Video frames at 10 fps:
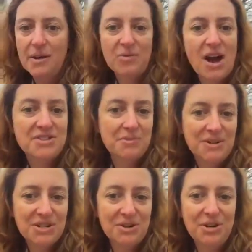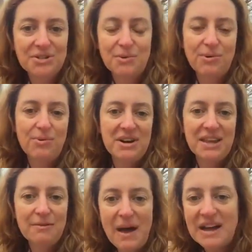contribution goals where we want
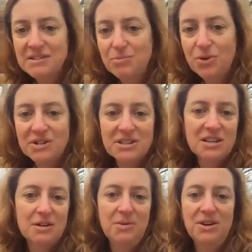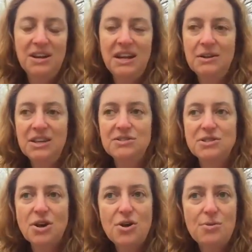to give back more to the community. There's
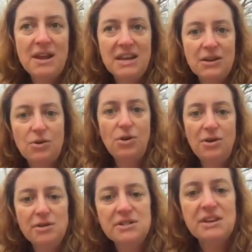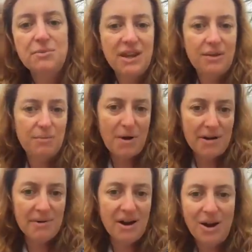so many goals that we
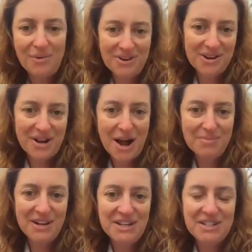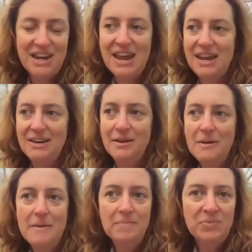probably all want to accomplish, and
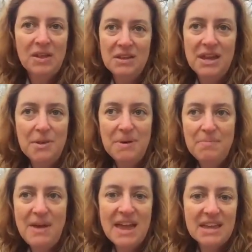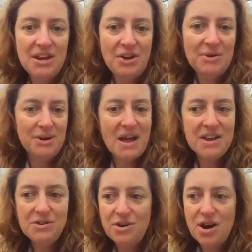it could be big. I want to buy
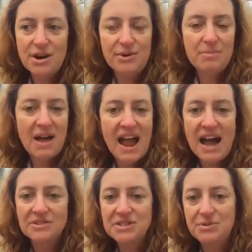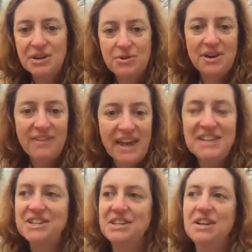a new car, I want to buy a house, I want to go on
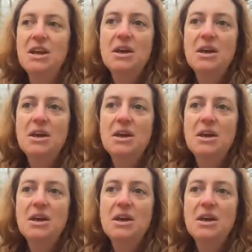vacation.